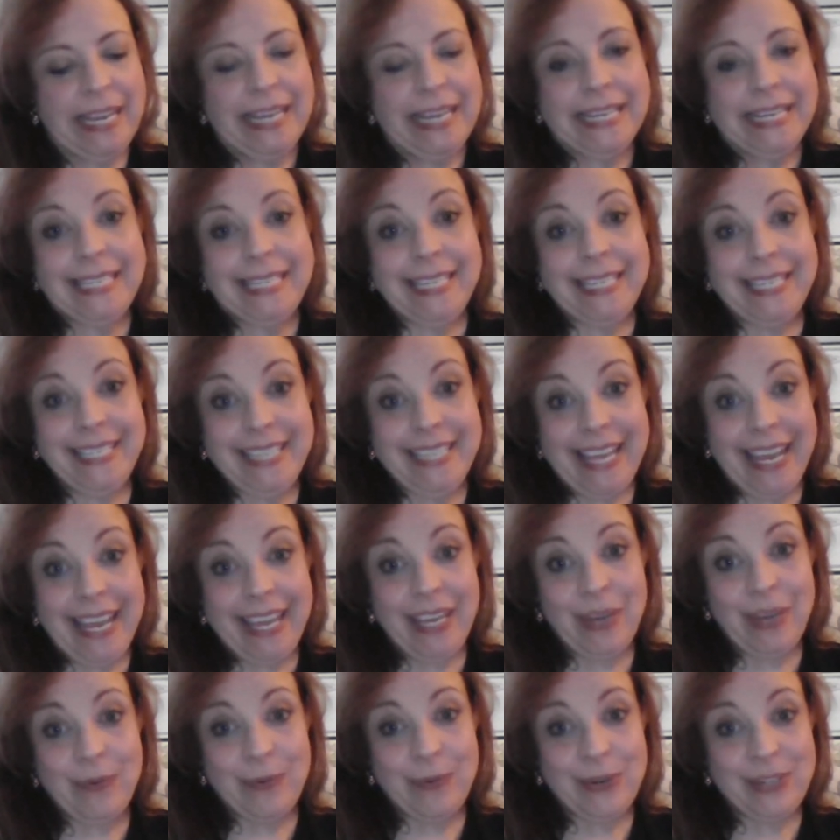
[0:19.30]

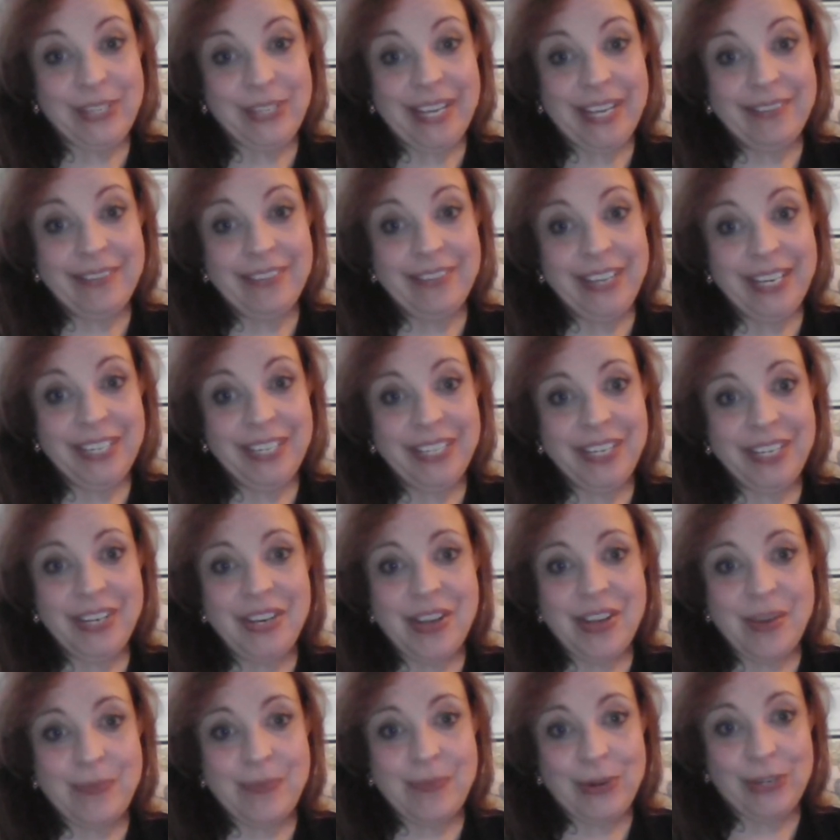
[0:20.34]
Today we're diving into
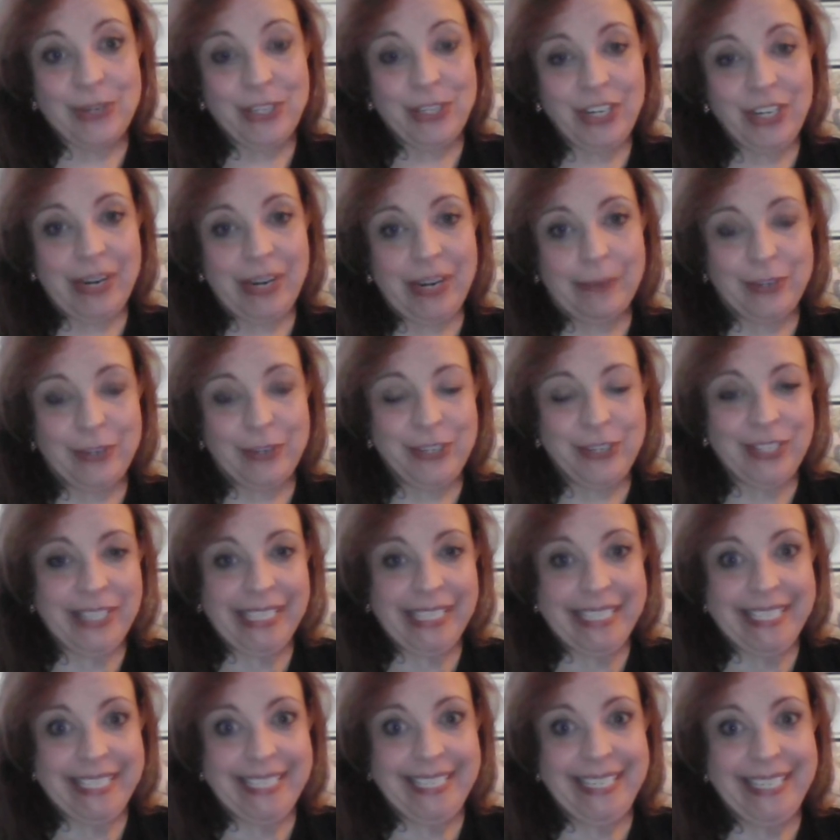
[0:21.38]
Numbers chapter
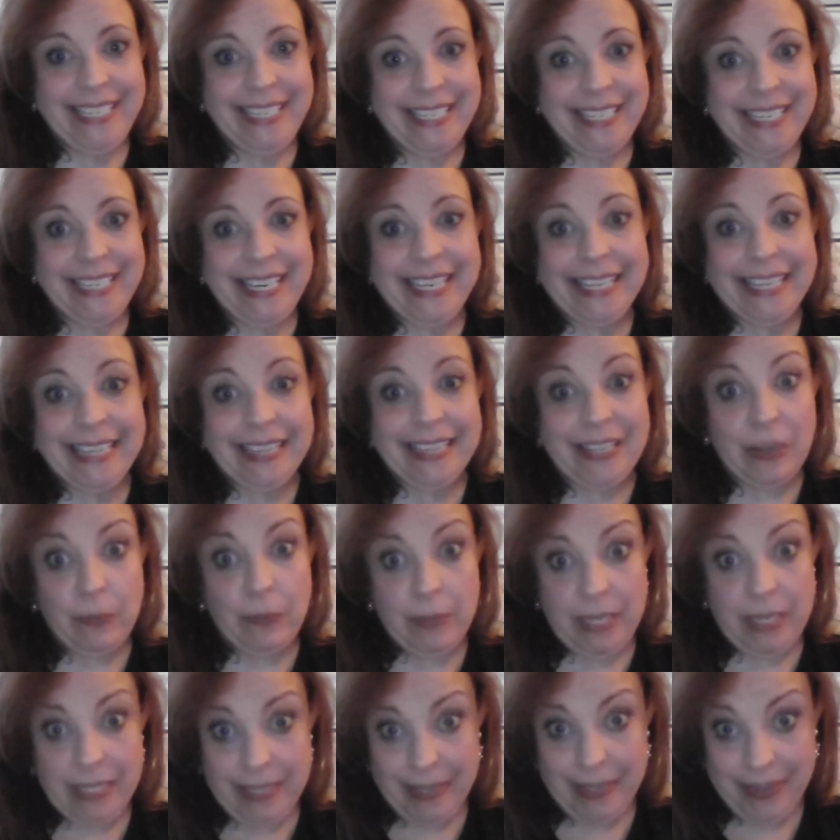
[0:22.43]
16, and let
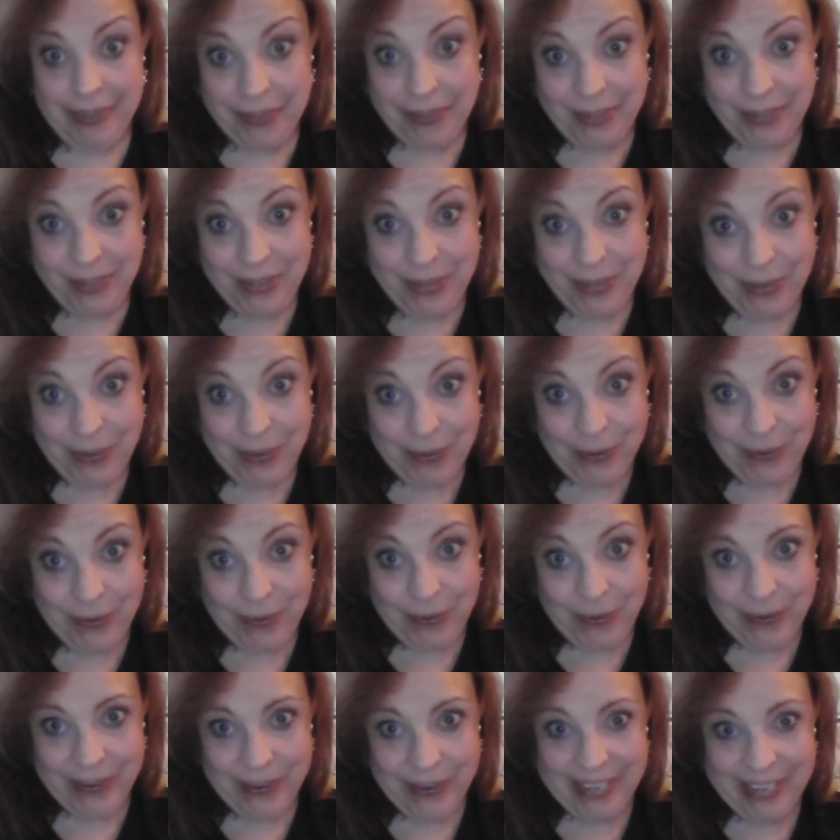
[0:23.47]
me tell
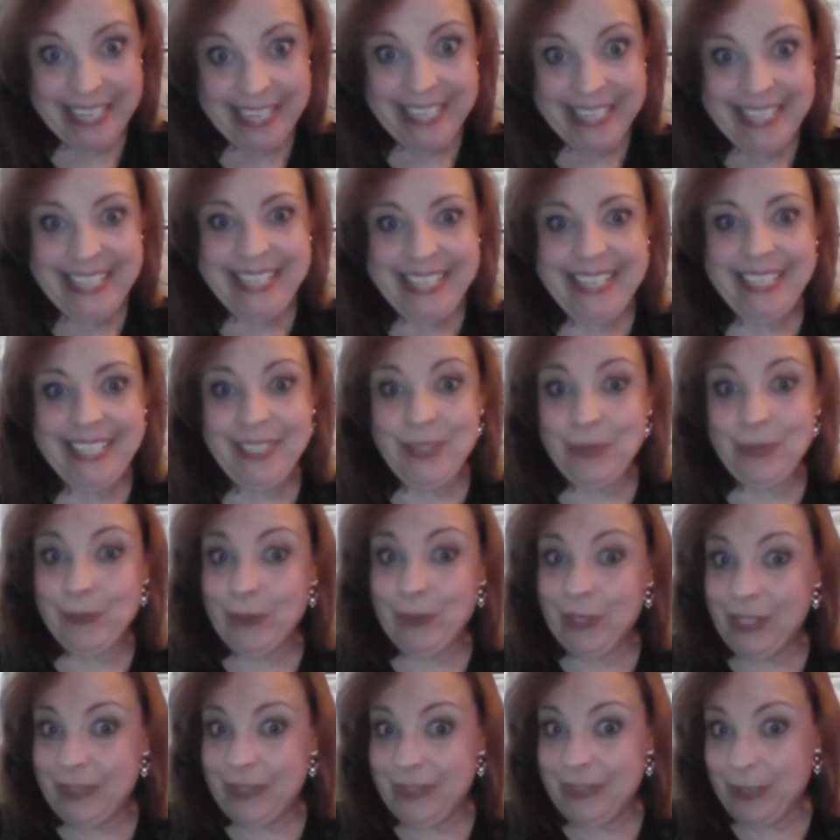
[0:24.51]
you, it's
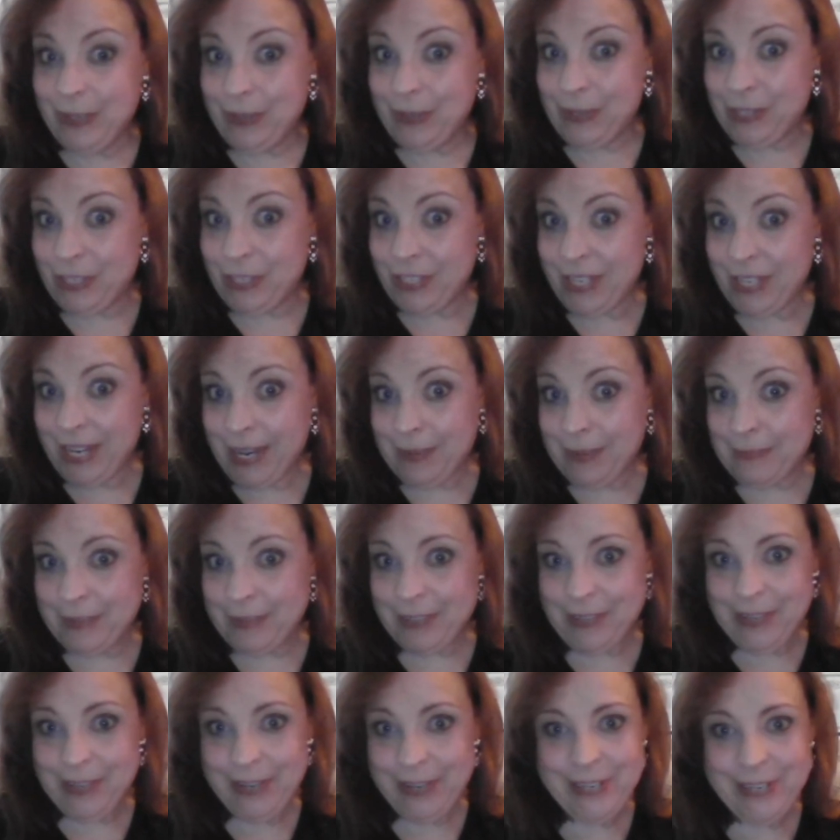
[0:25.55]
one of those
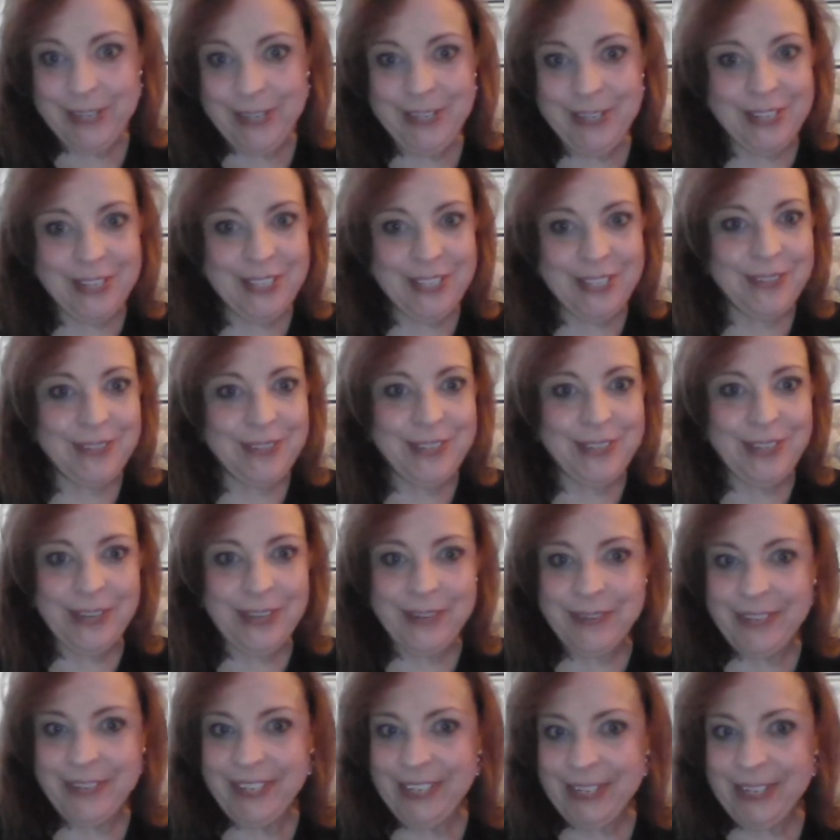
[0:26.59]
chapters you
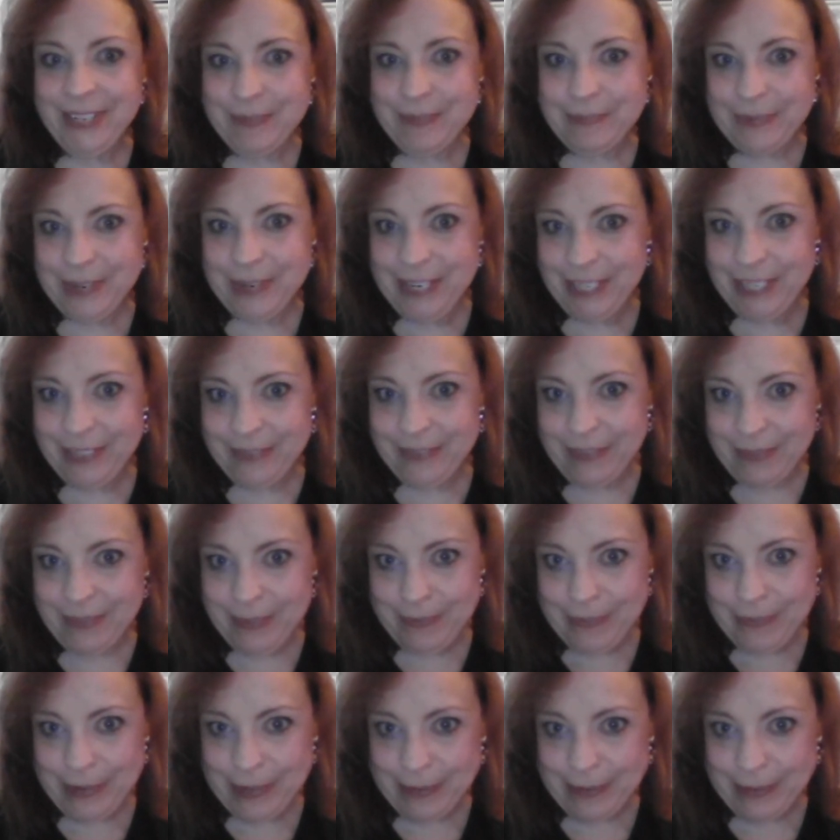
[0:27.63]
don't hear preached from the
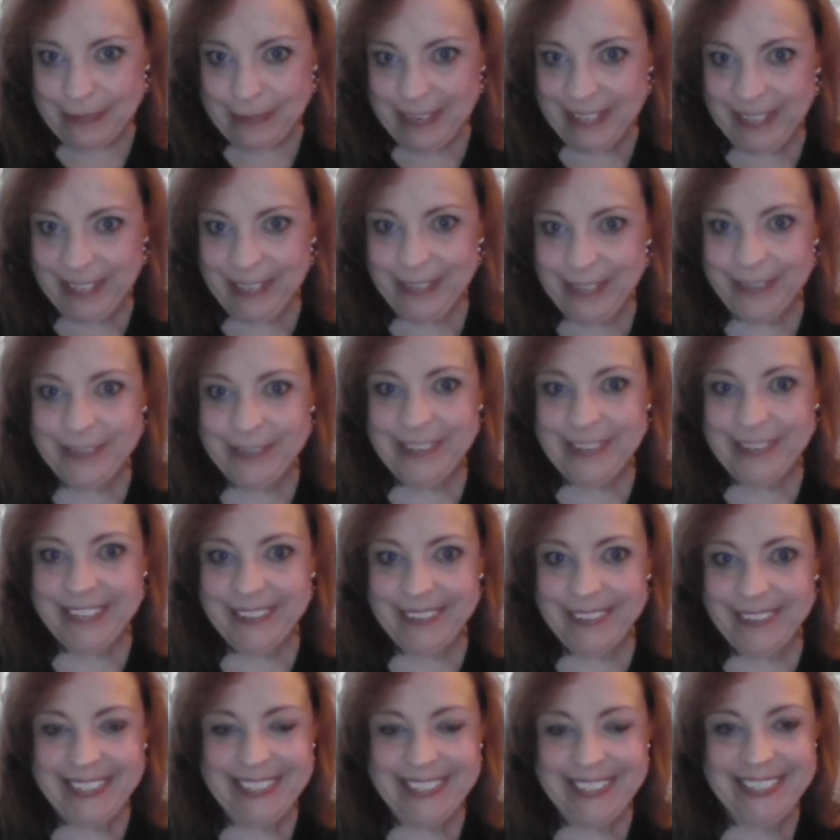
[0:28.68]
pulpit too
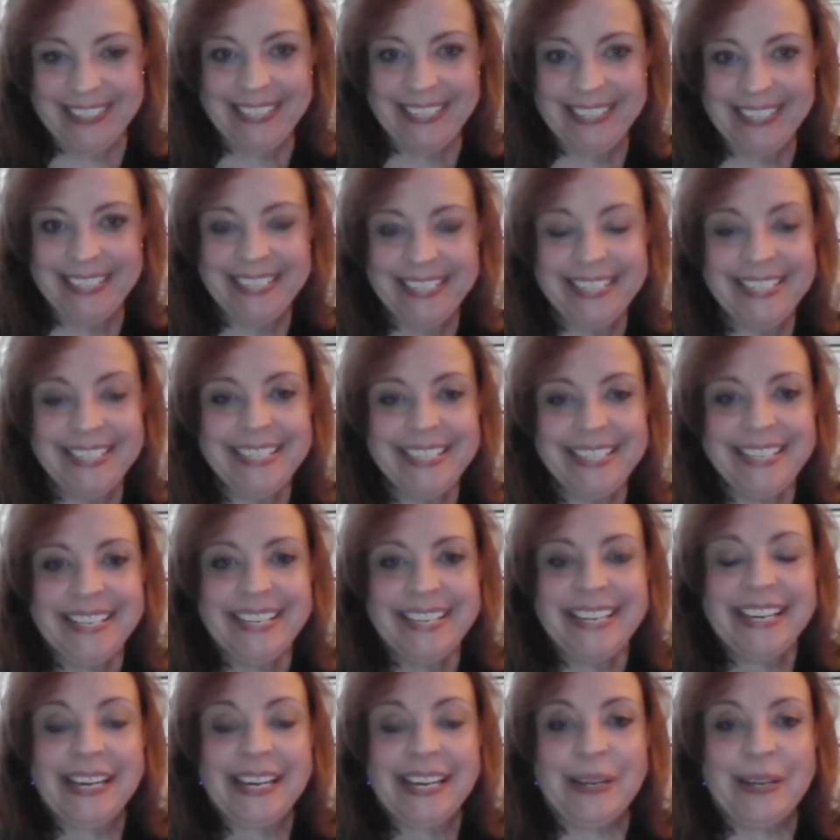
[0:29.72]
often.
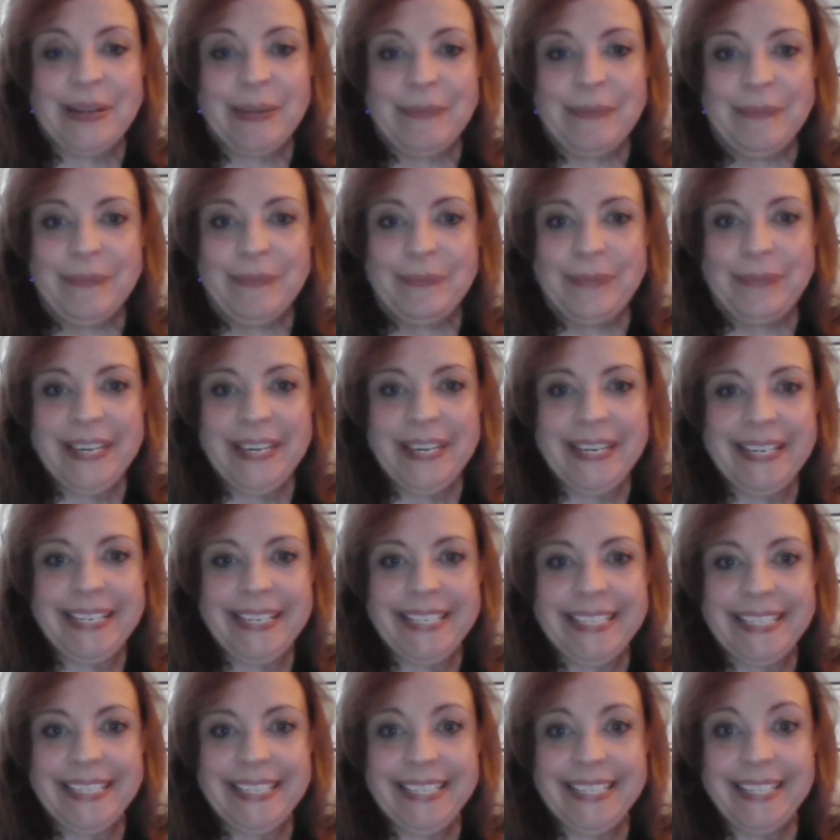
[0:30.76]

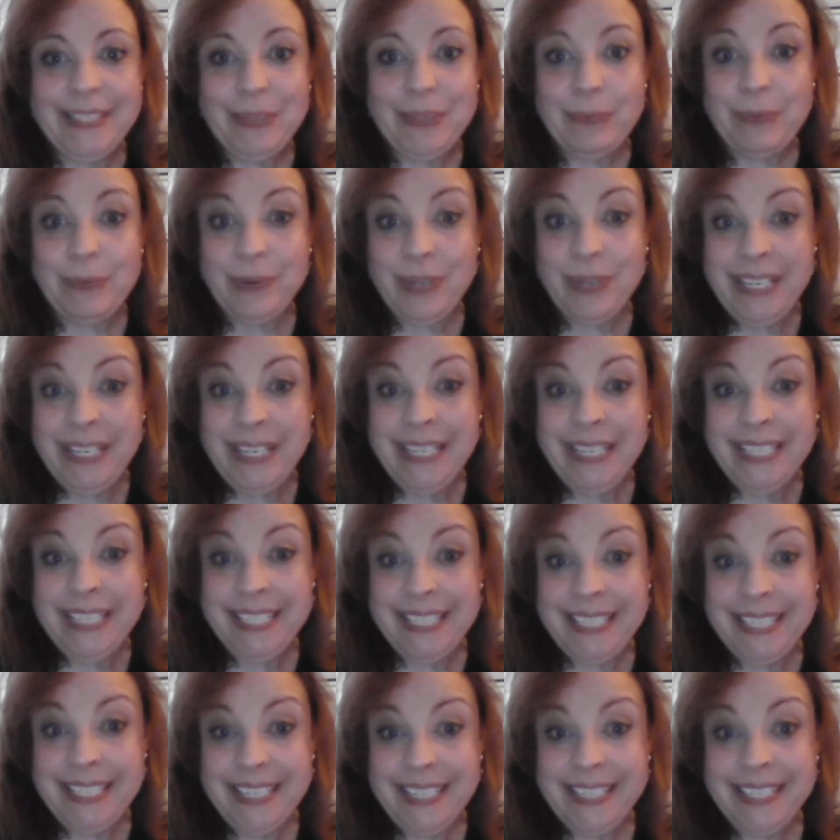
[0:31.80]
Because it gets pretty
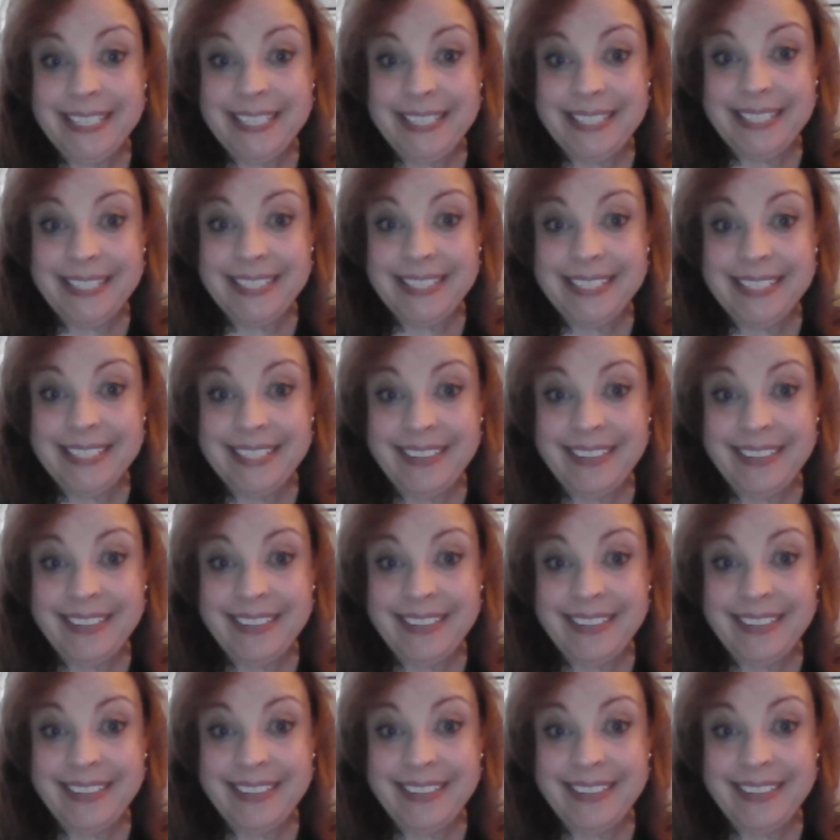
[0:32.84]
intense.